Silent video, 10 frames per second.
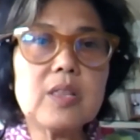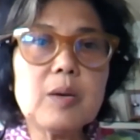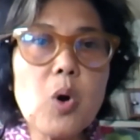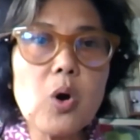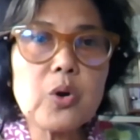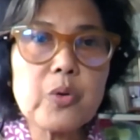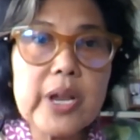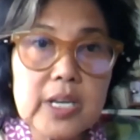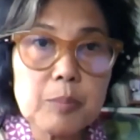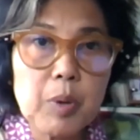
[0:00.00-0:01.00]
the more
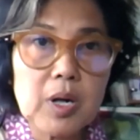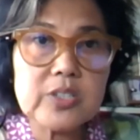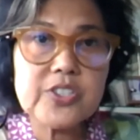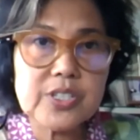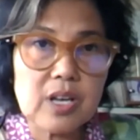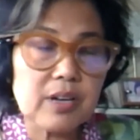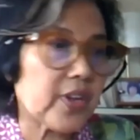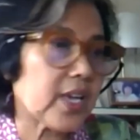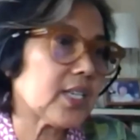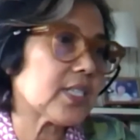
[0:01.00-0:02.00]
credible
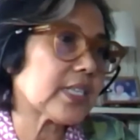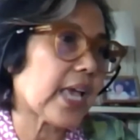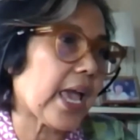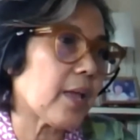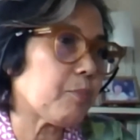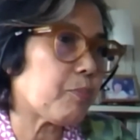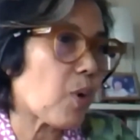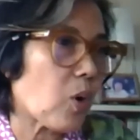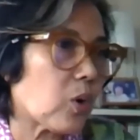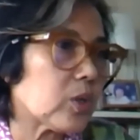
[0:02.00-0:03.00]
surveys and
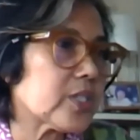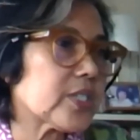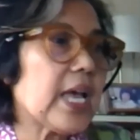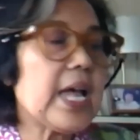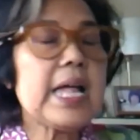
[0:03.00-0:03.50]
polls